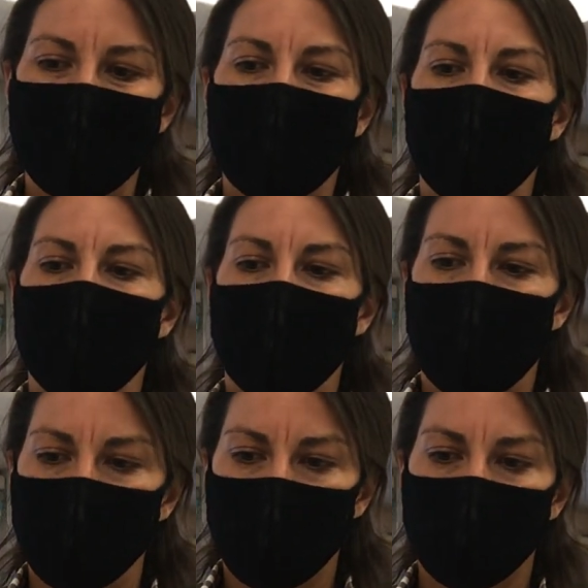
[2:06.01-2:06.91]

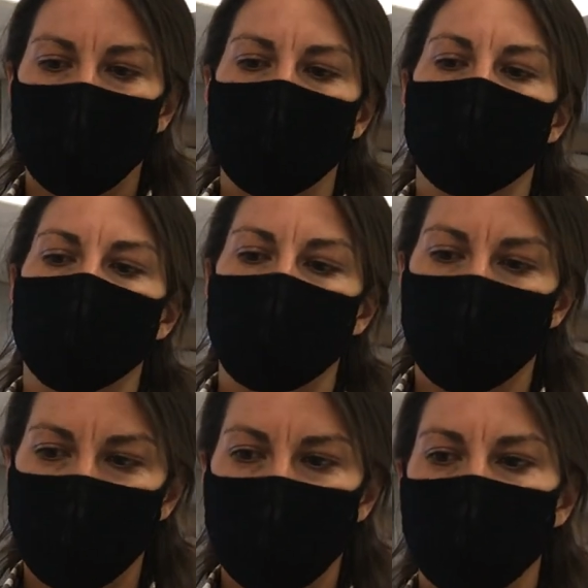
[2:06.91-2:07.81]
and you're going to turn
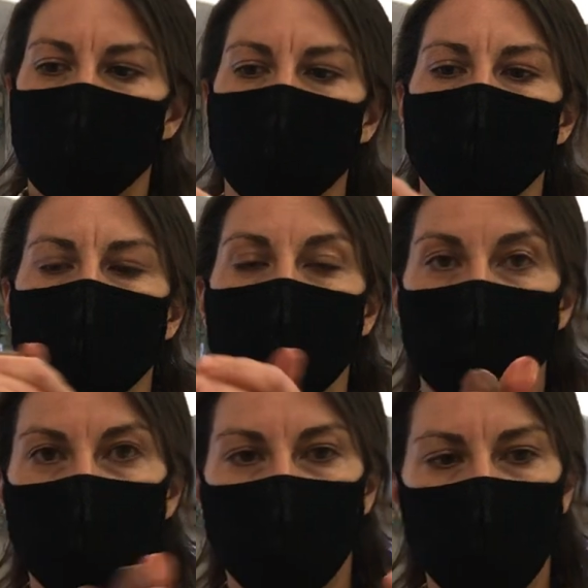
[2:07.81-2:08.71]
it into a
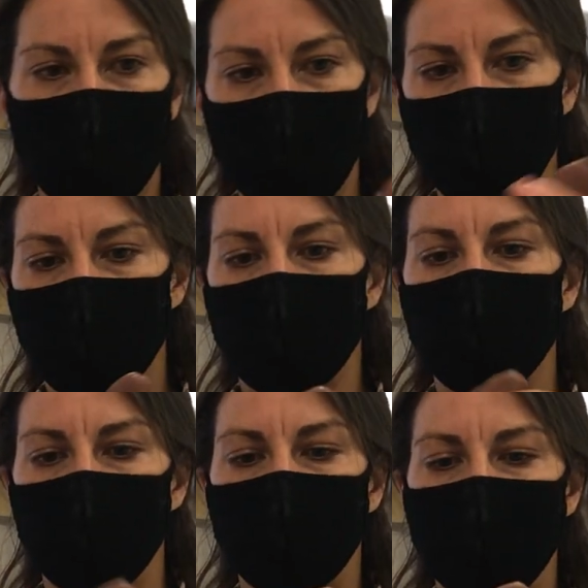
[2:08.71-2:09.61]
cucumber,
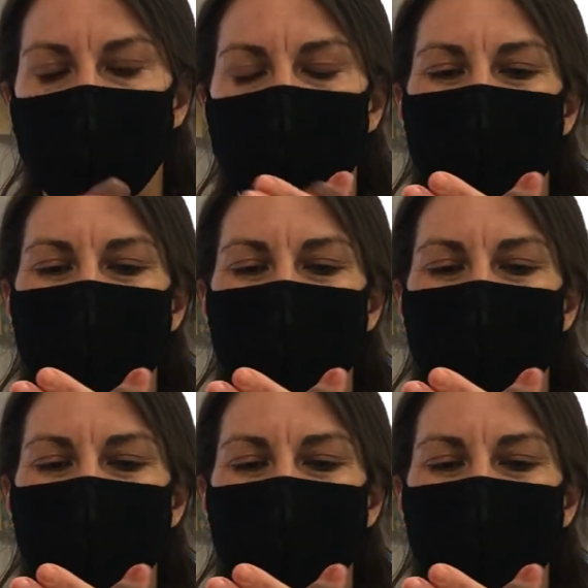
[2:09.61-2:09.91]
okay?